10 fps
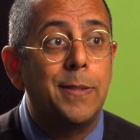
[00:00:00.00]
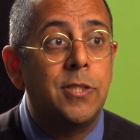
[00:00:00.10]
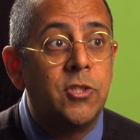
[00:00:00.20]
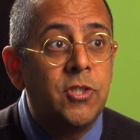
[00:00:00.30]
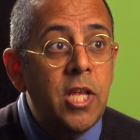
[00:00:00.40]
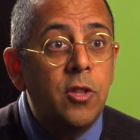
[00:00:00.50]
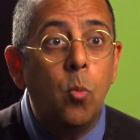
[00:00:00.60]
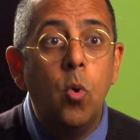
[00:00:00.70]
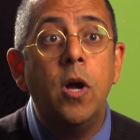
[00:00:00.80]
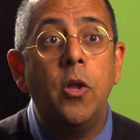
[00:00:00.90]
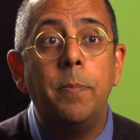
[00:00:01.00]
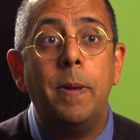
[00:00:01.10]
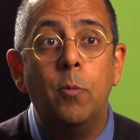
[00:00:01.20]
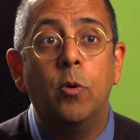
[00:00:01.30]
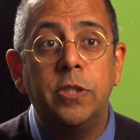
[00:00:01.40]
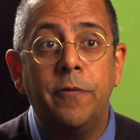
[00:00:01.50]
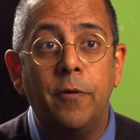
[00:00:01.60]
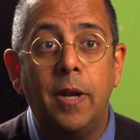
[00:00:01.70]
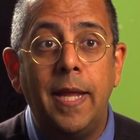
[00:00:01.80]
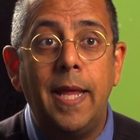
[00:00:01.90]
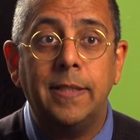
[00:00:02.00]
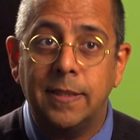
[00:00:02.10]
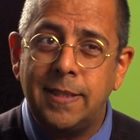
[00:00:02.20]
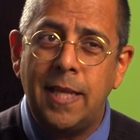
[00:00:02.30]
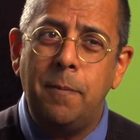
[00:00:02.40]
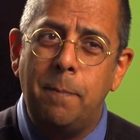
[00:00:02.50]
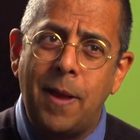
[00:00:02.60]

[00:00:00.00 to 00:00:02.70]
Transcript: to see the world a bit more differently and to see